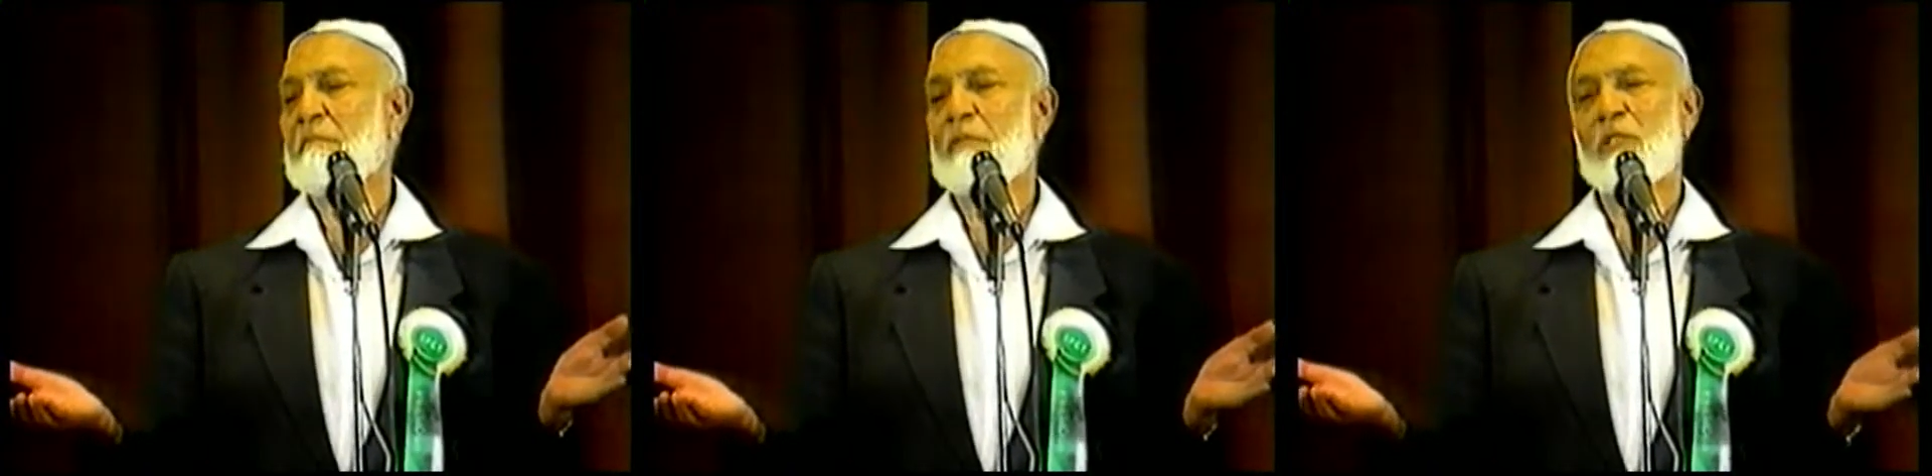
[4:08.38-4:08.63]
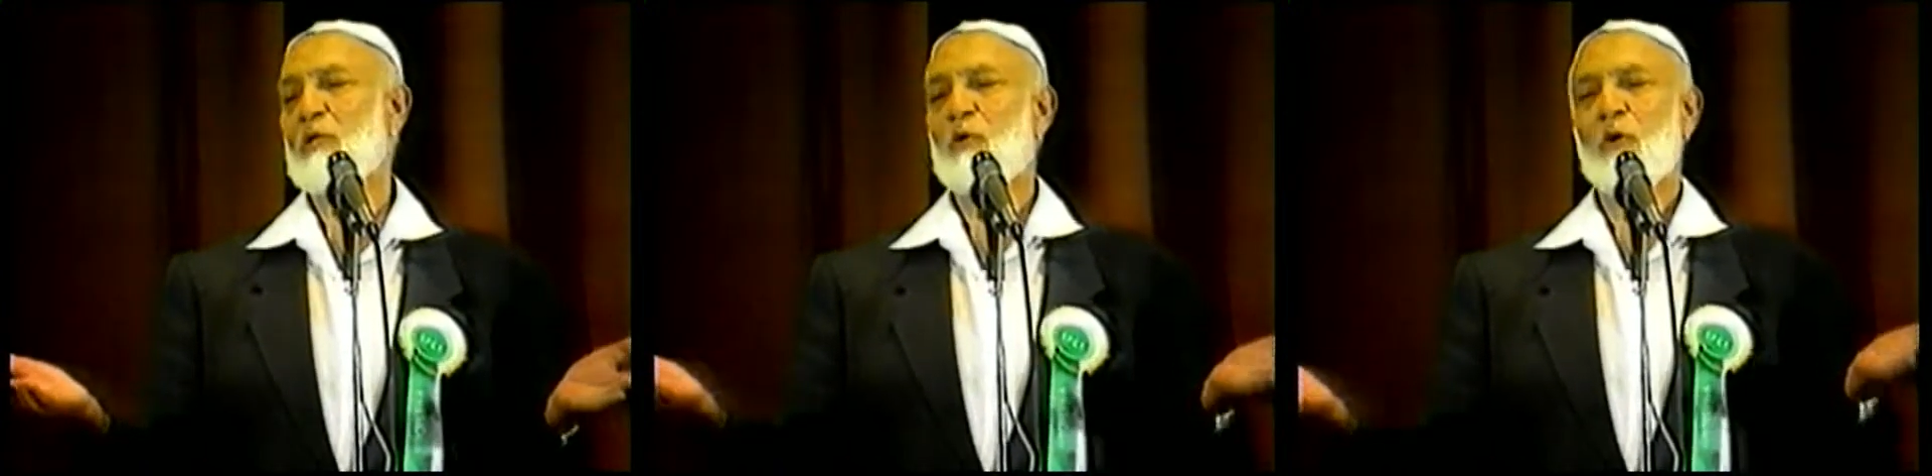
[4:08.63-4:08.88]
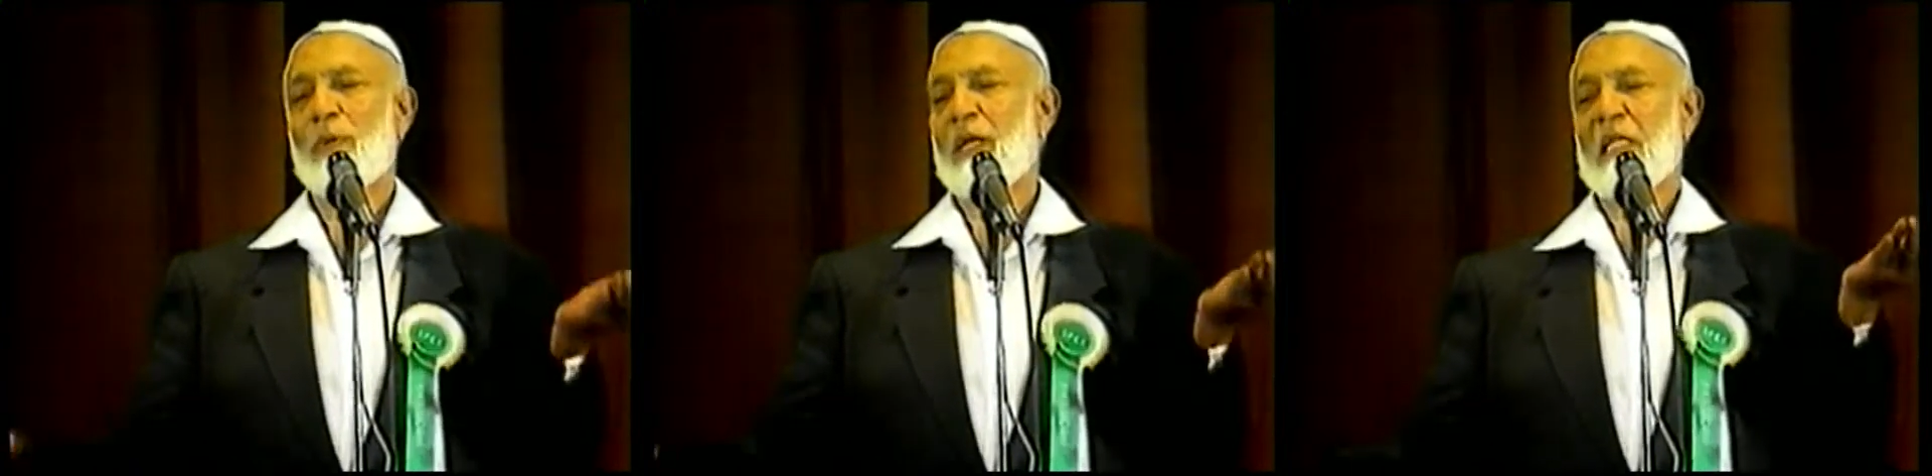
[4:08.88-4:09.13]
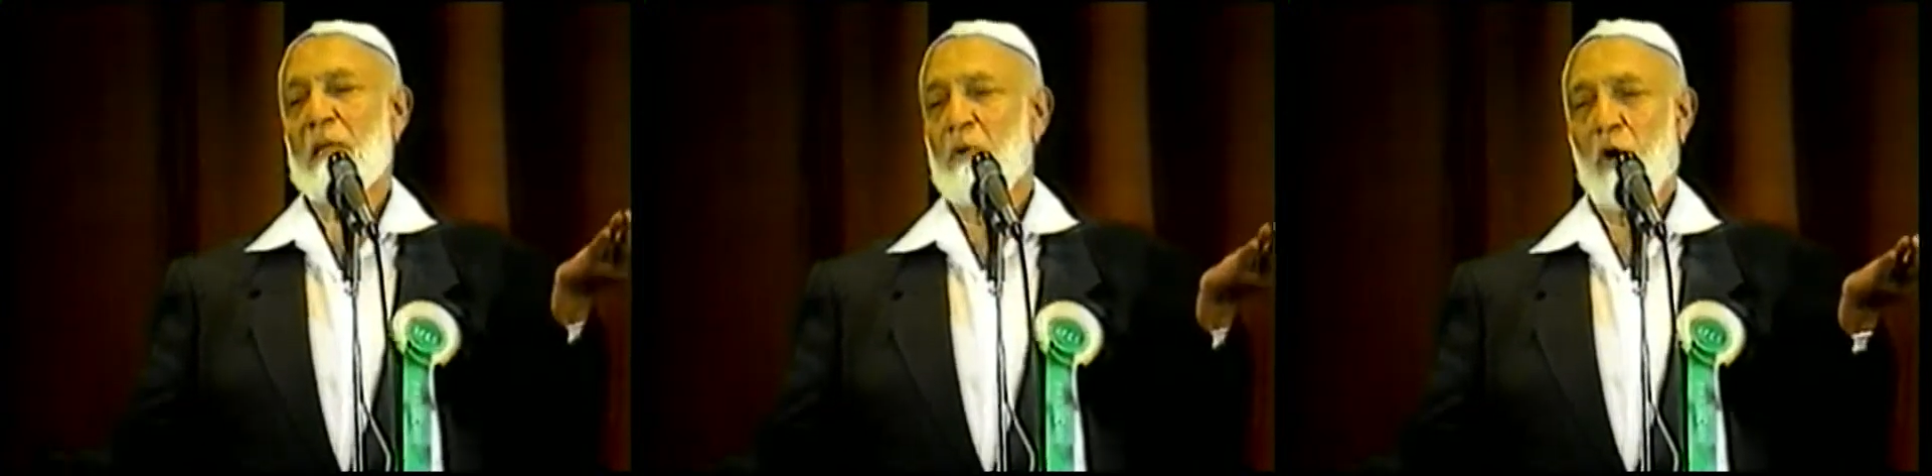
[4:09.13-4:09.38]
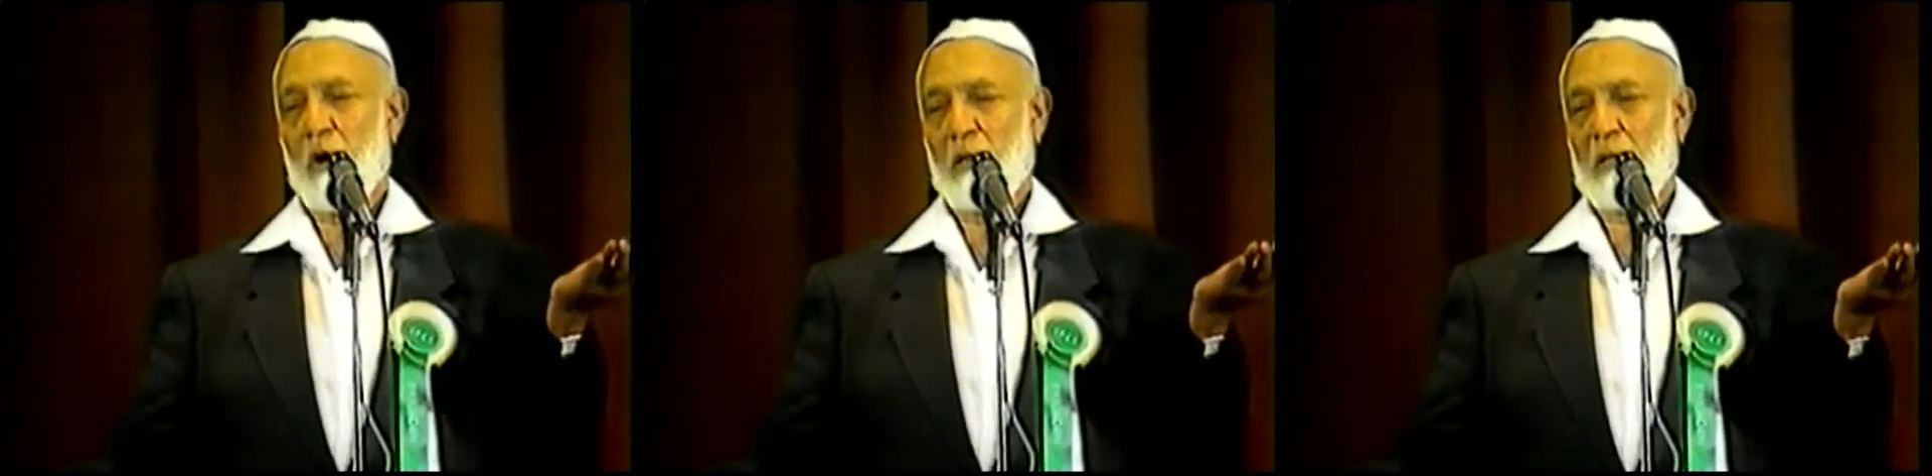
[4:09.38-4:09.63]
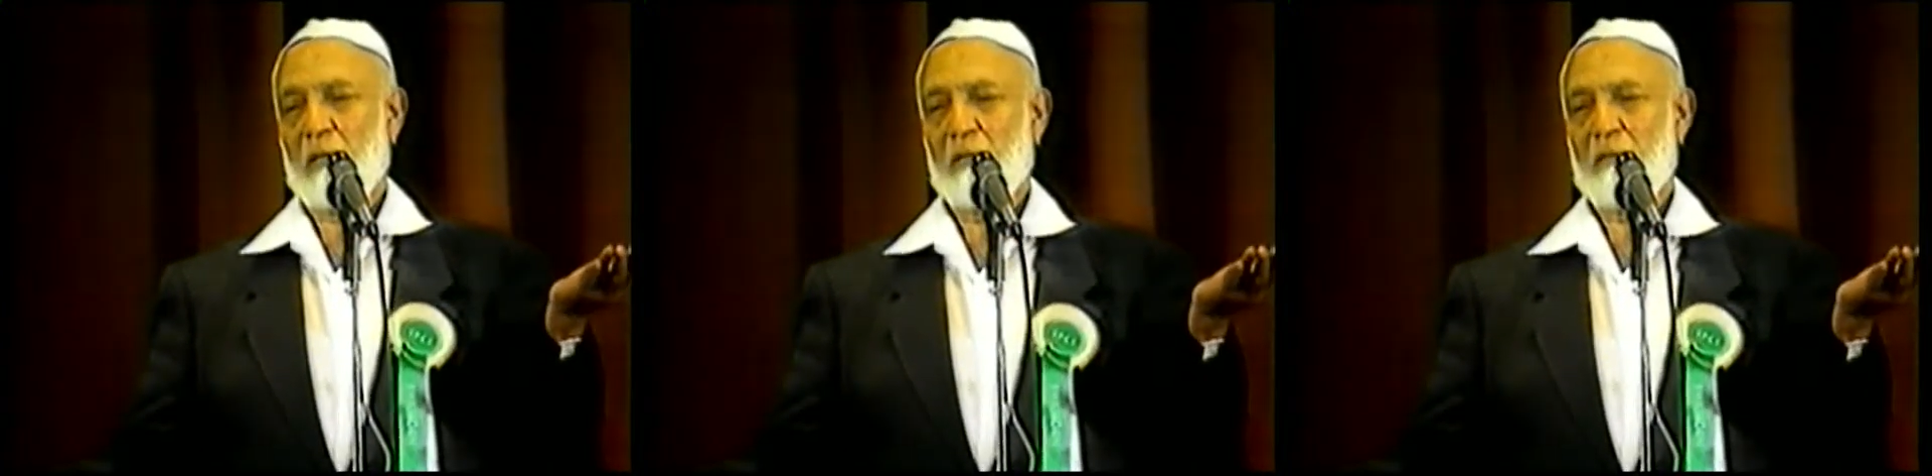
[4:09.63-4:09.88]
This you know where they
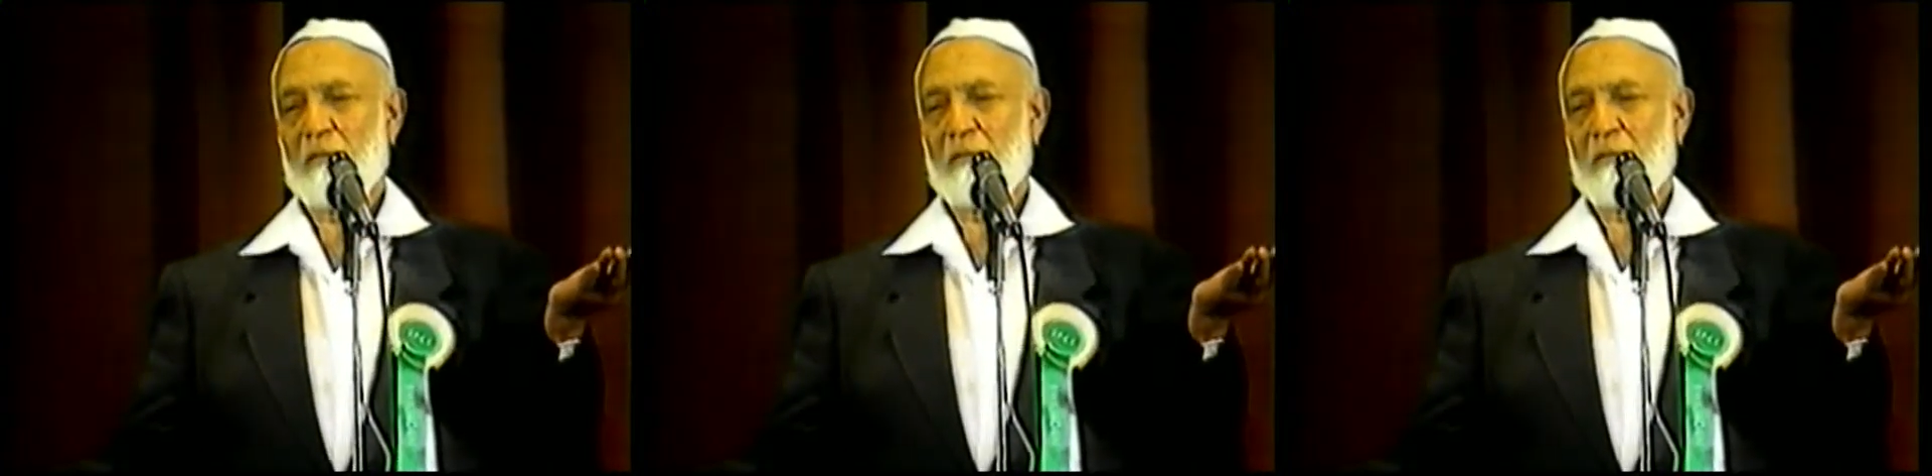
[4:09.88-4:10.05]
belong.